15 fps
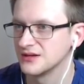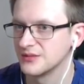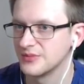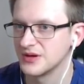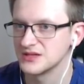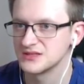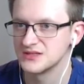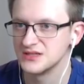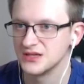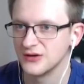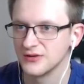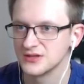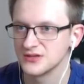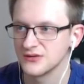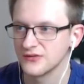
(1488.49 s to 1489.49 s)

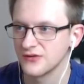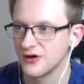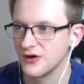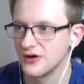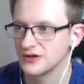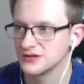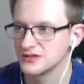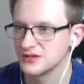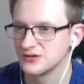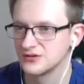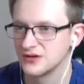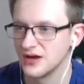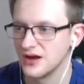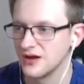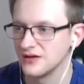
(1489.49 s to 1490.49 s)
sequence of cards he could have.